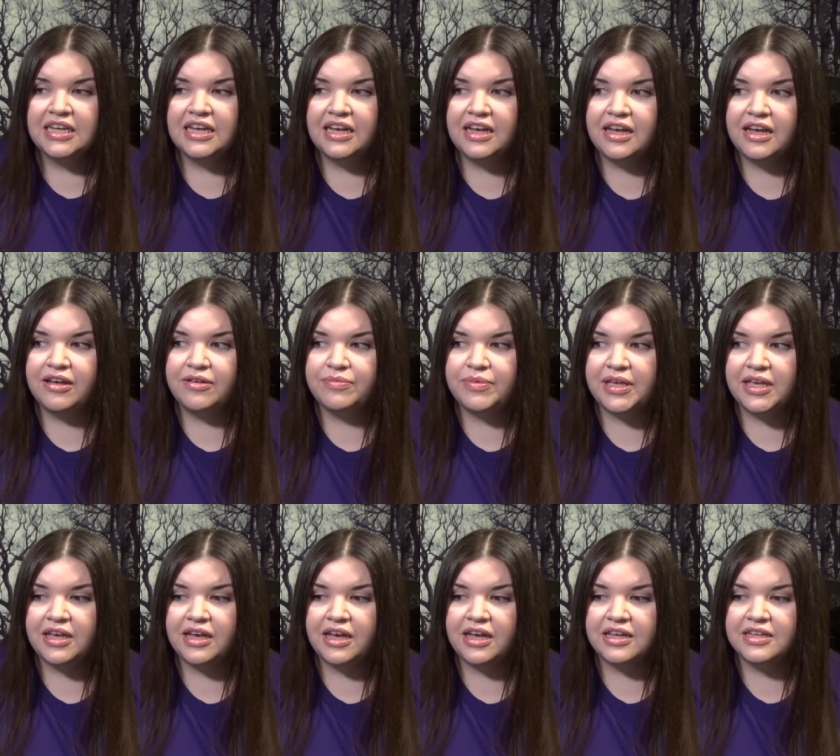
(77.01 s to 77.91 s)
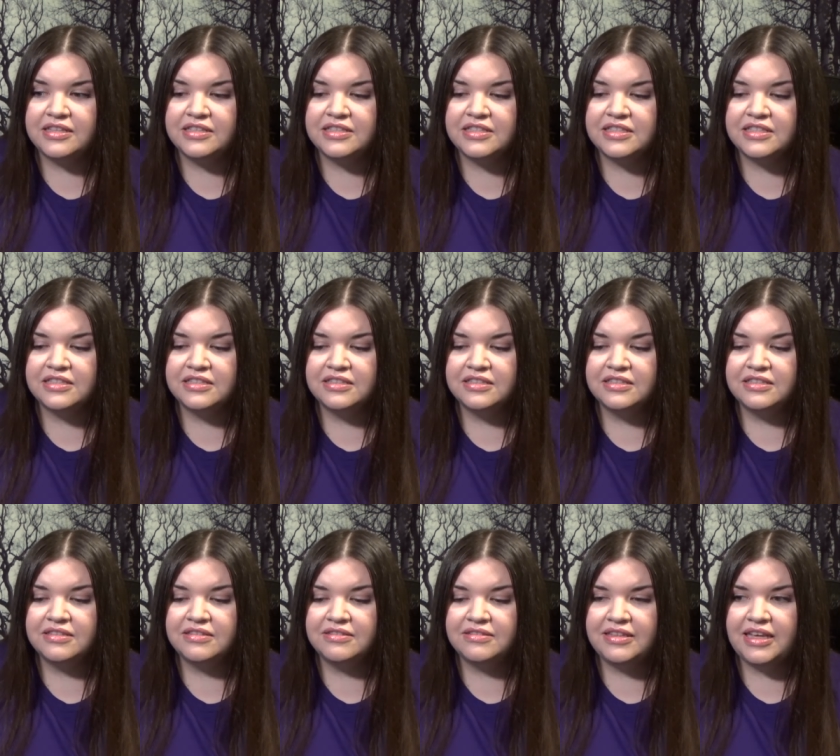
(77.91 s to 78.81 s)
Uh because
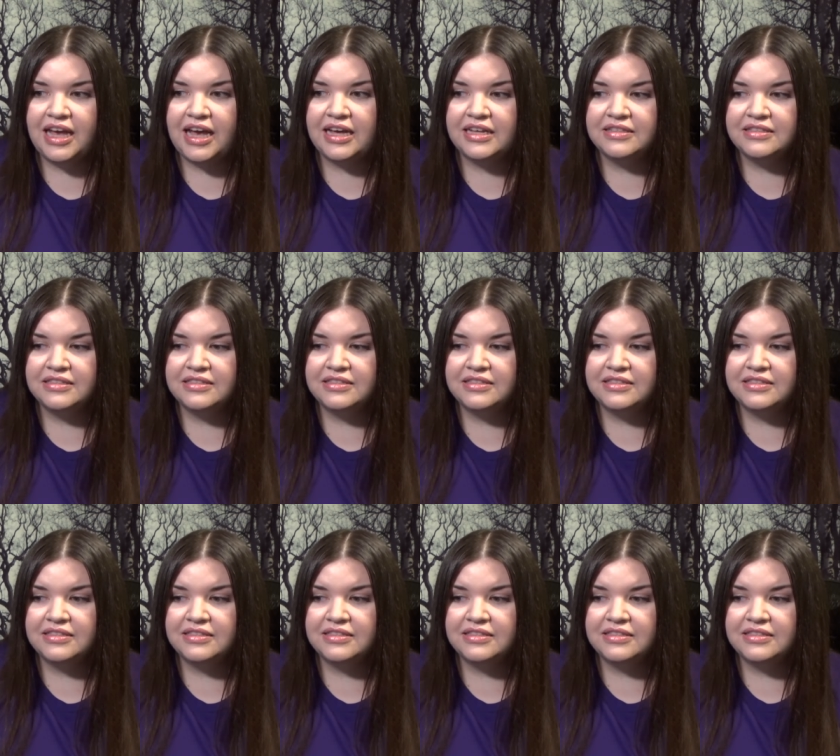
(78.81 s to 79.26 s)
yeah.